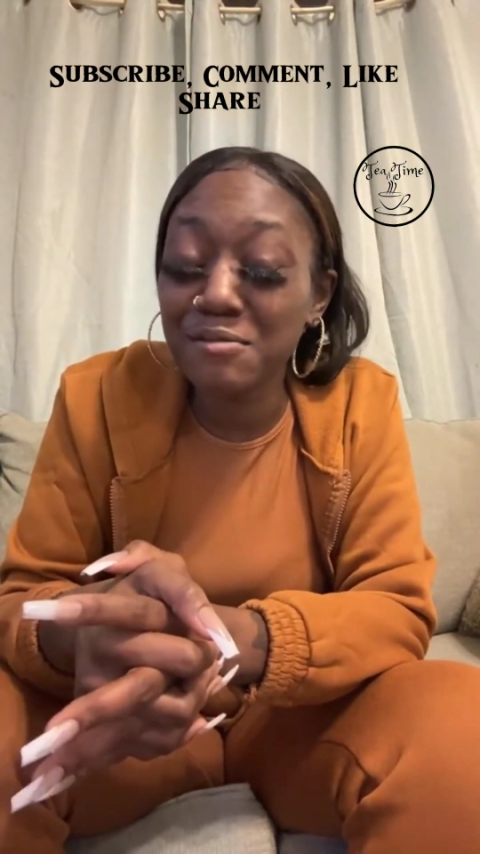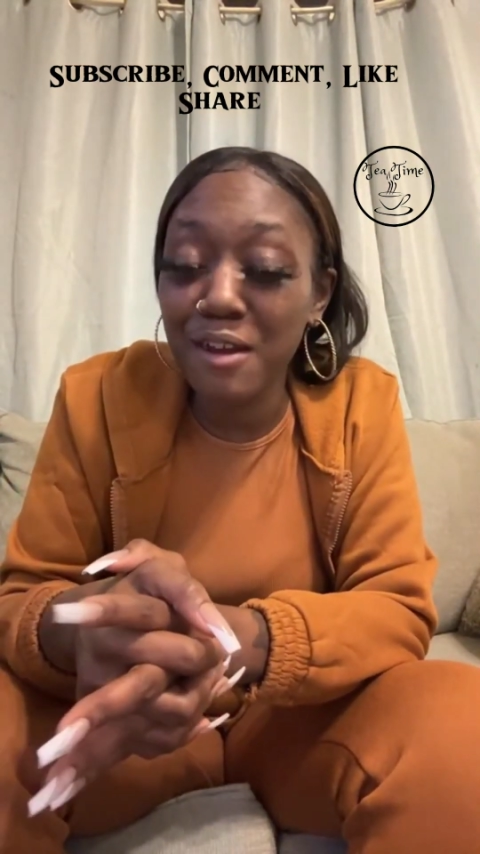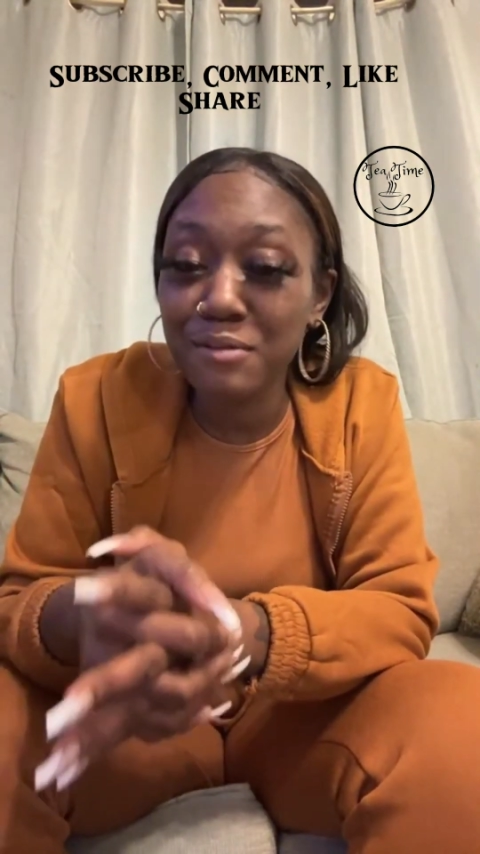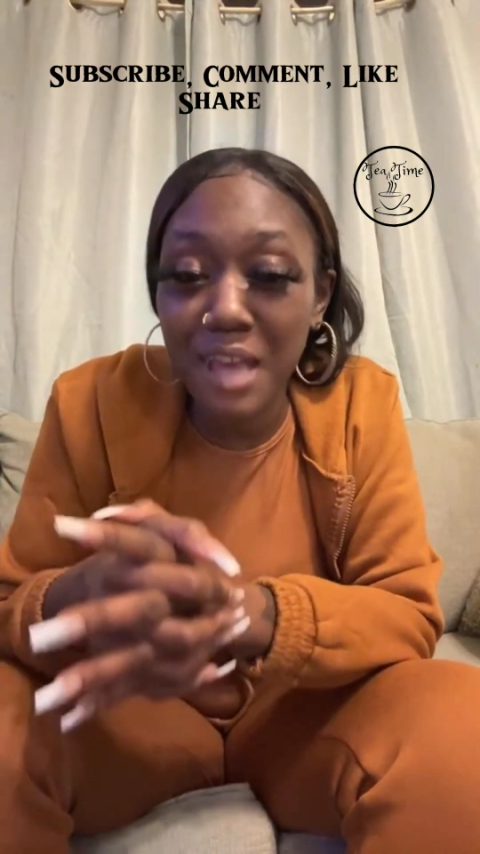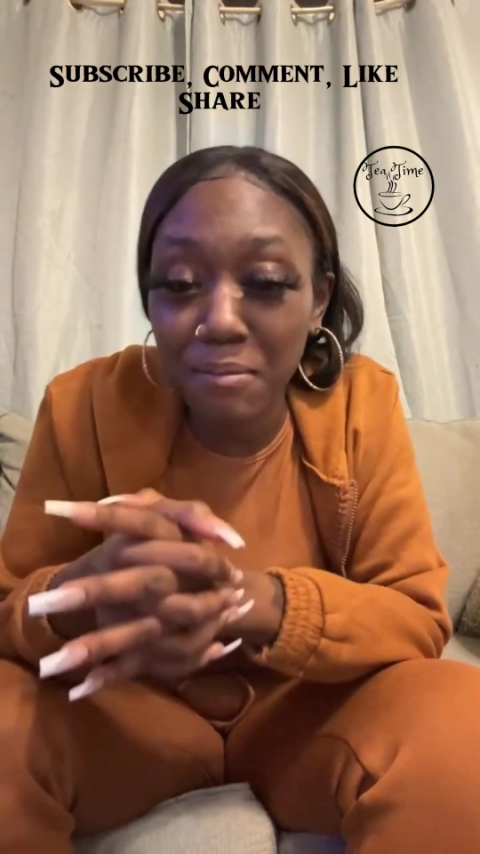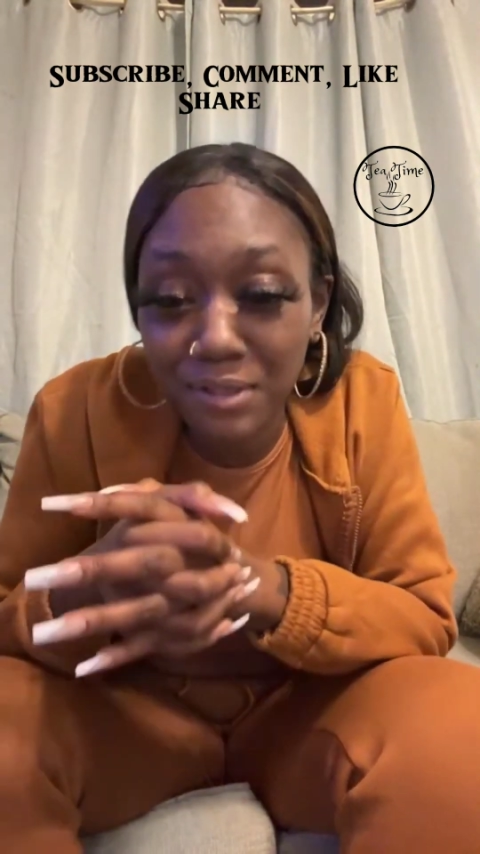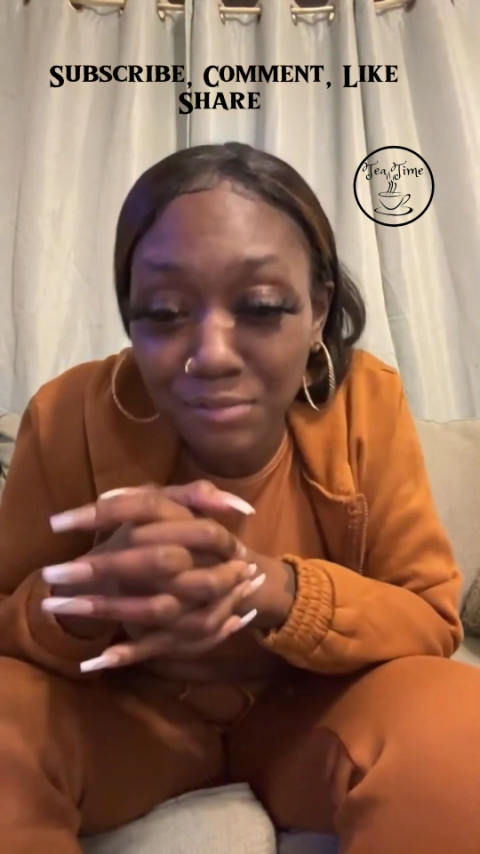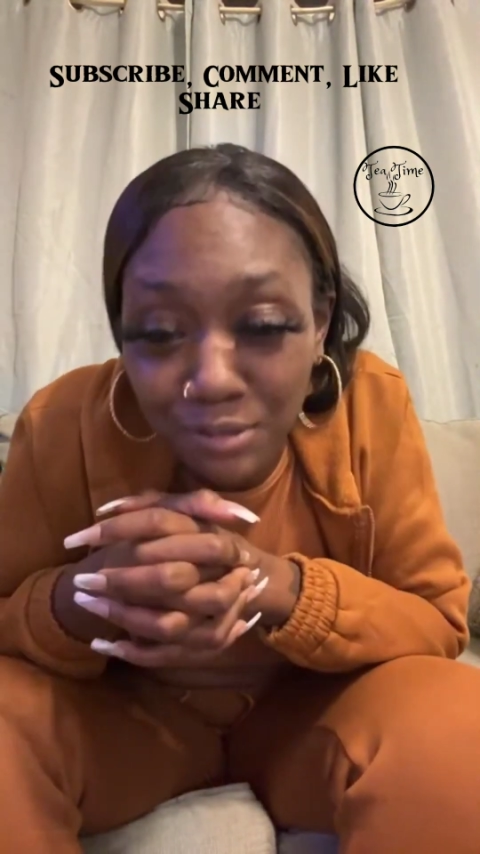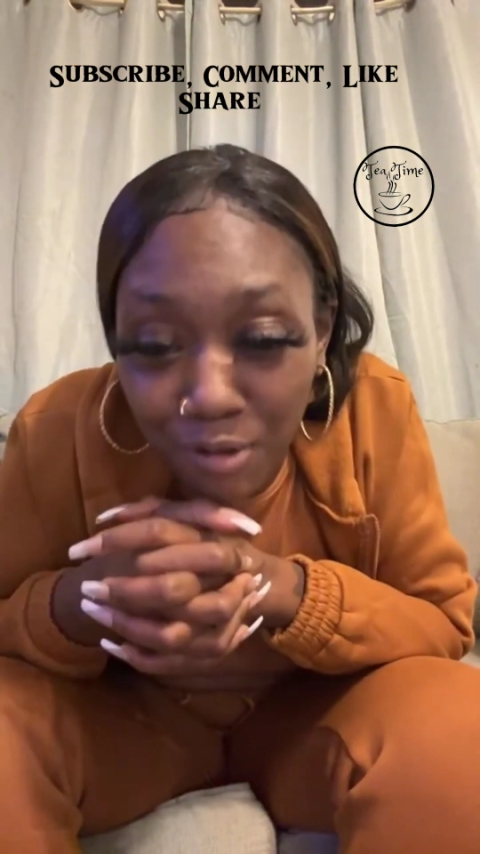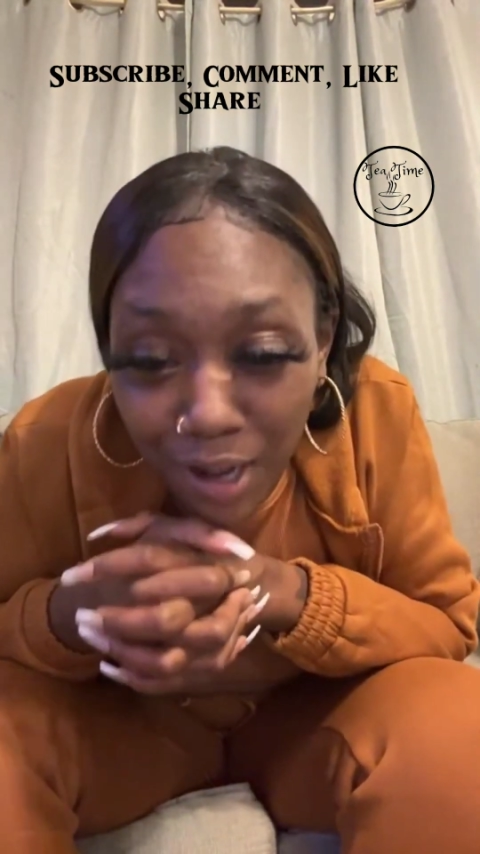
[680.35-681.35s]
know what's happening,
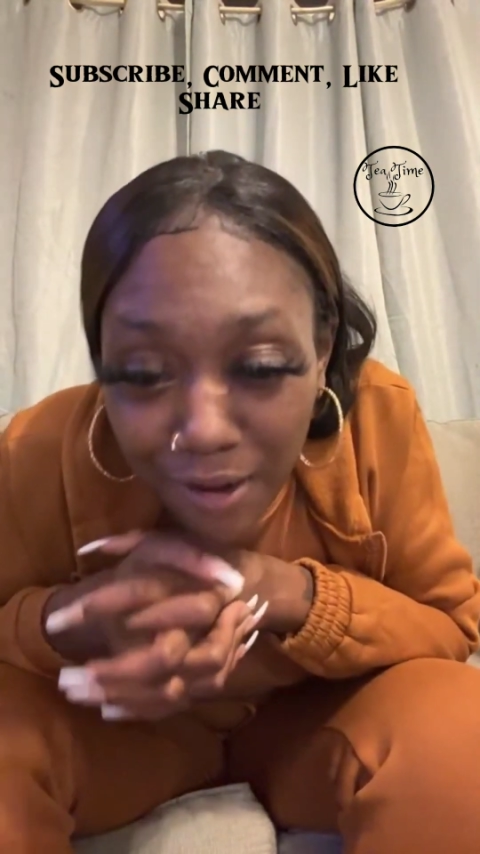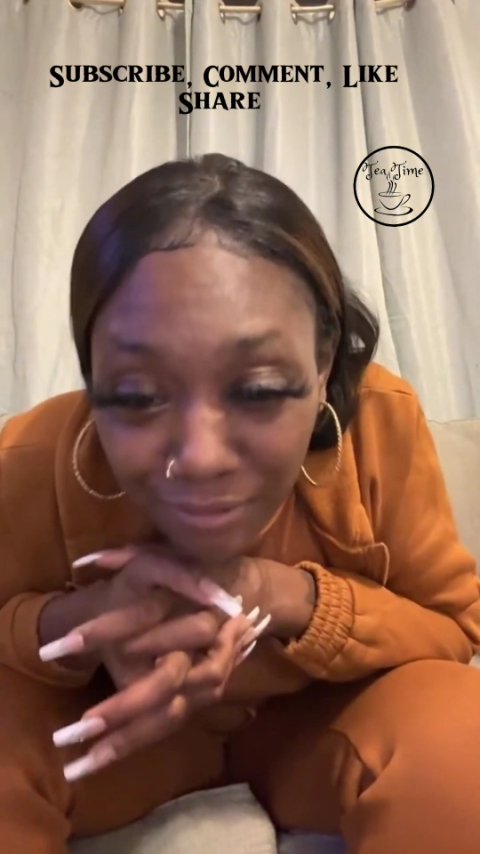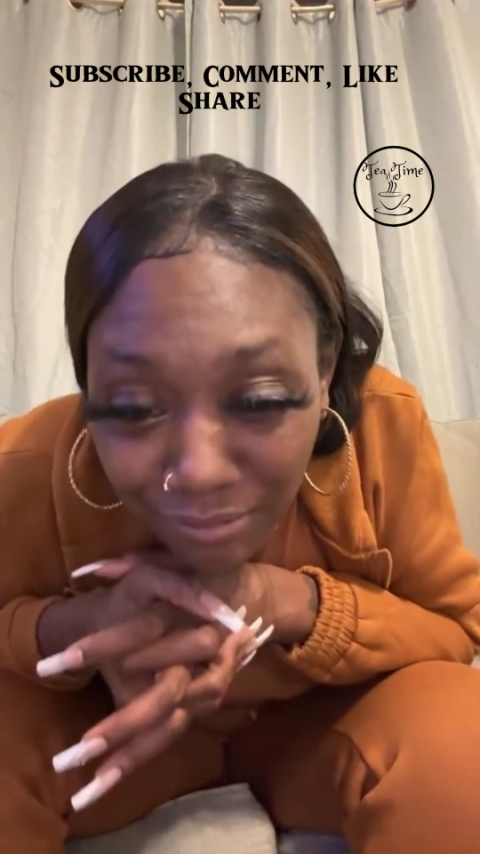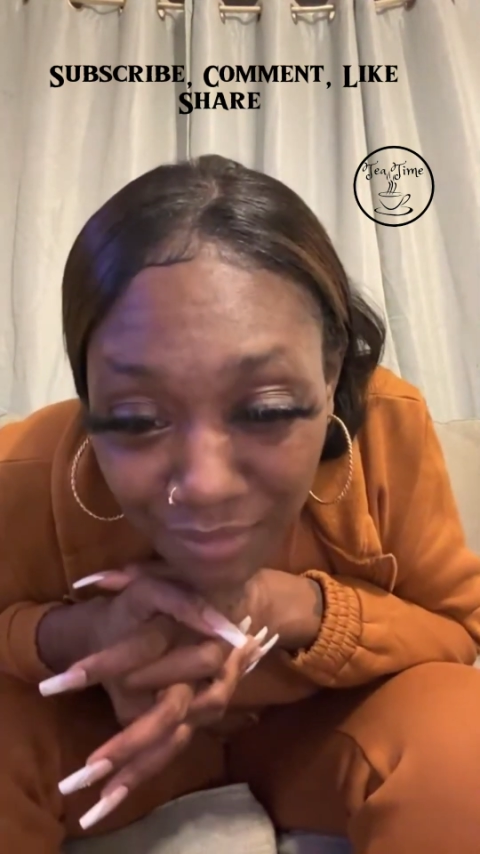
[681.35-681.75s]
what's going on.